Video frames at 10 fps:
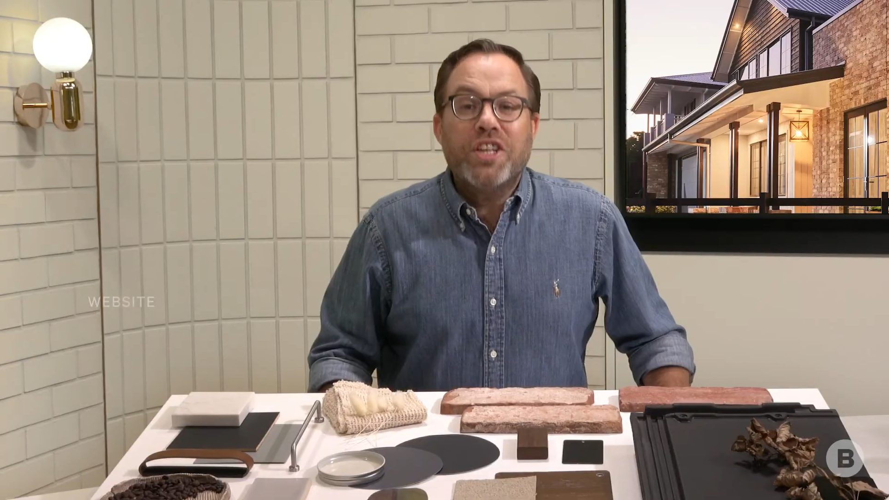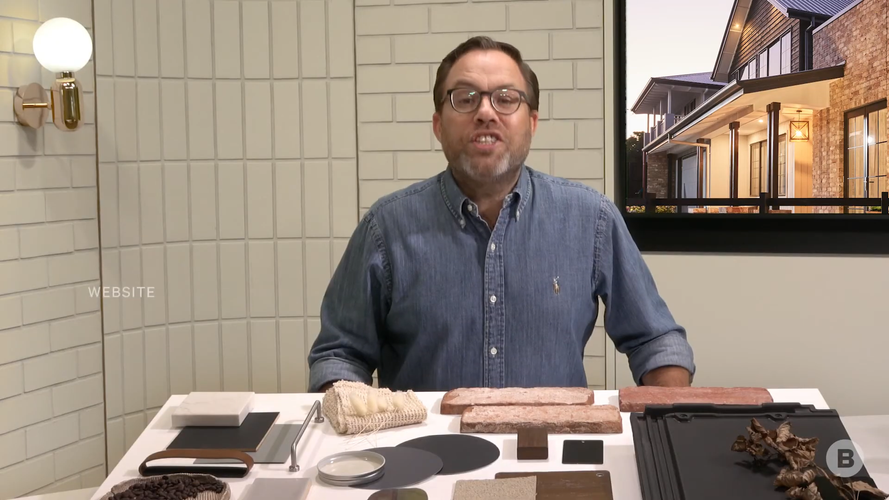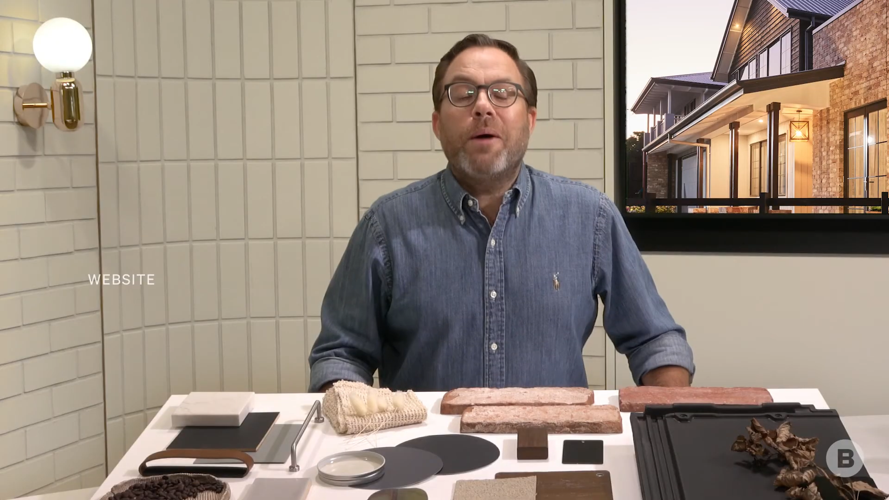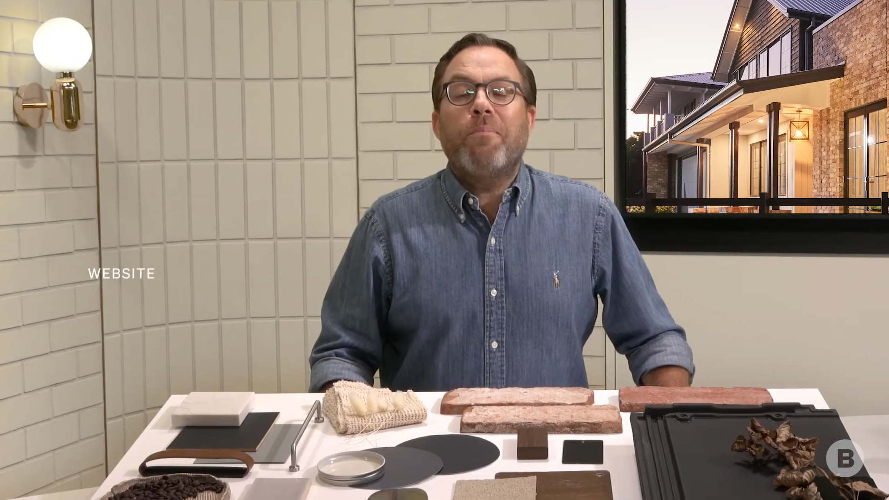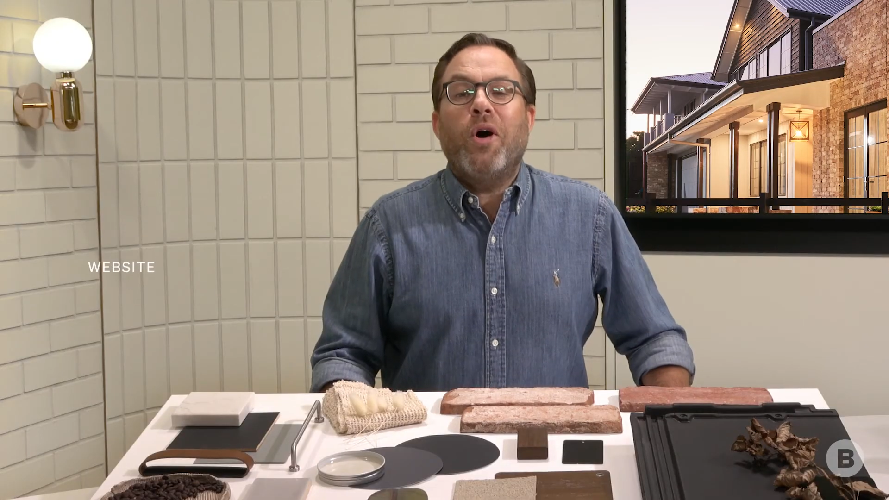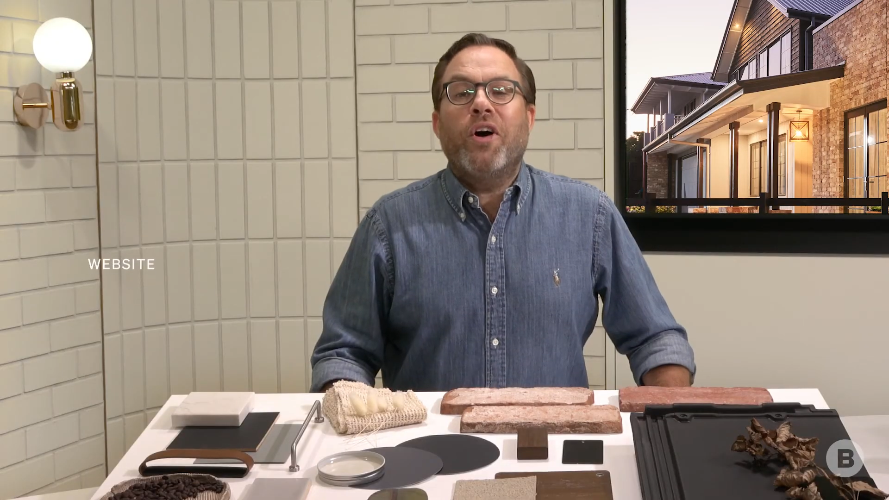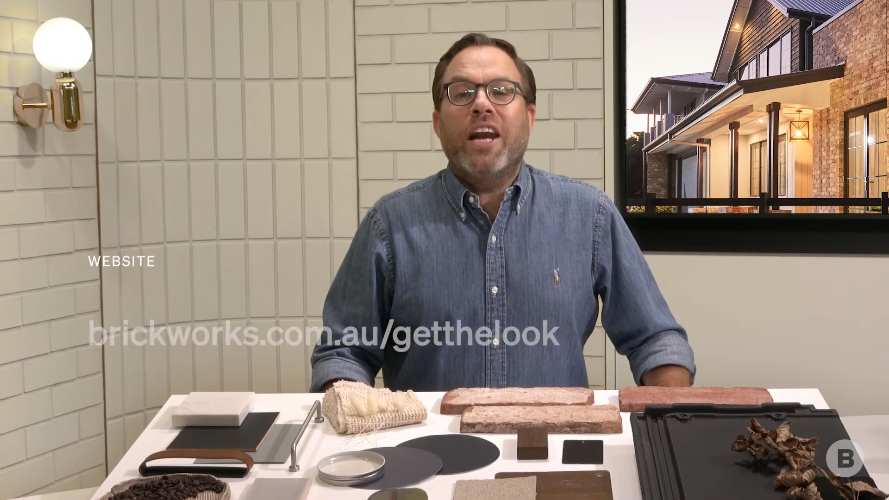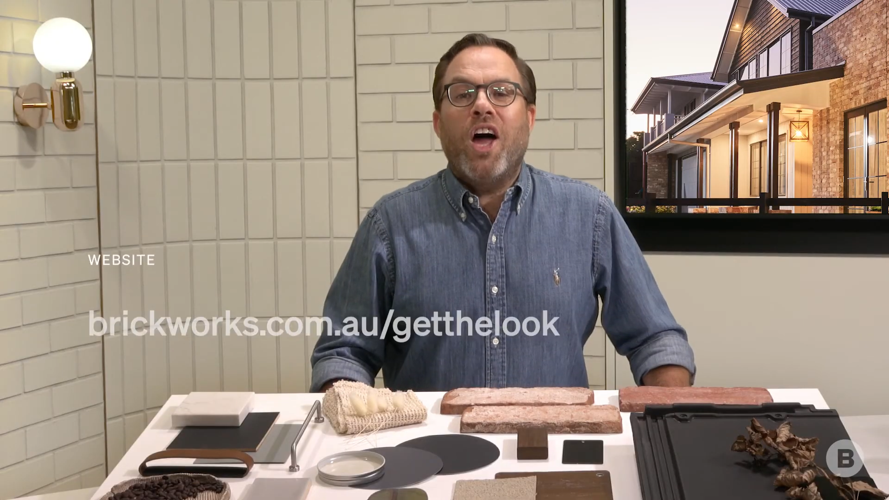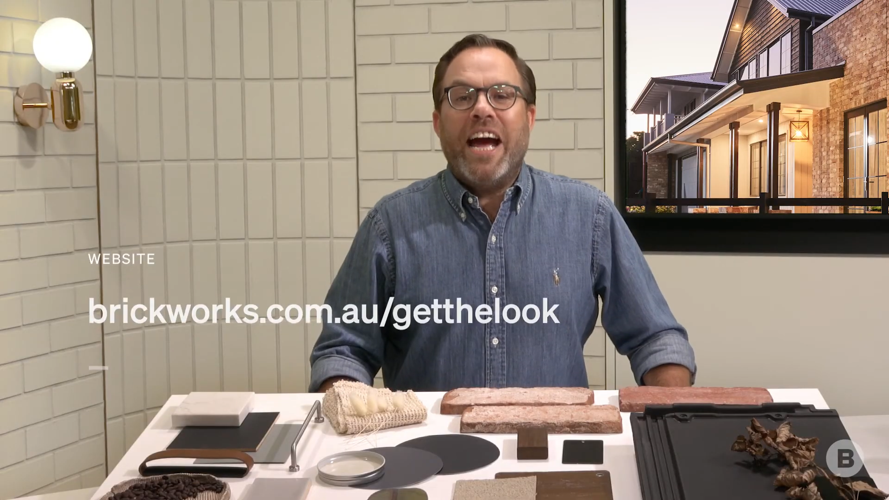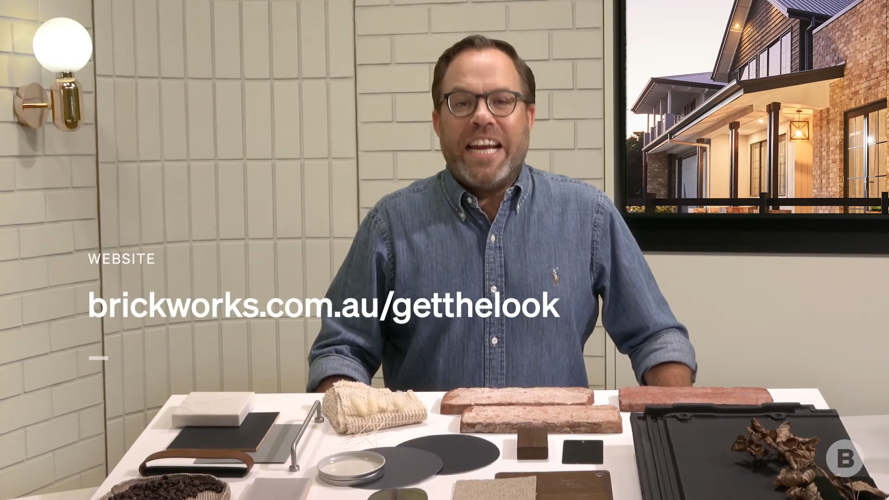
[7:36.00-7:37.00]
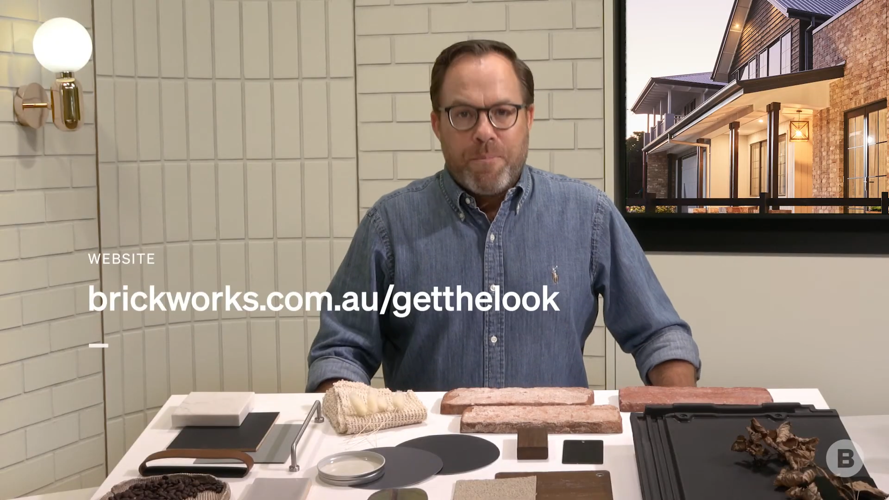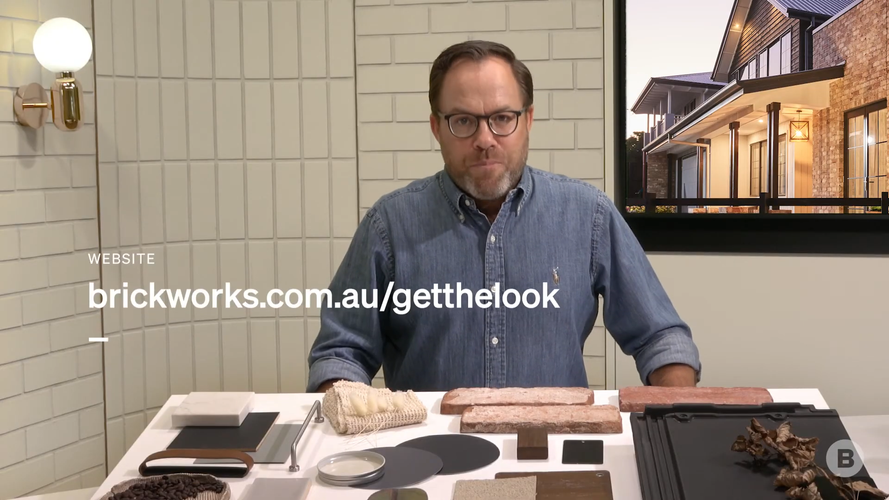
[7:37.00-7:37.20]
can jump online at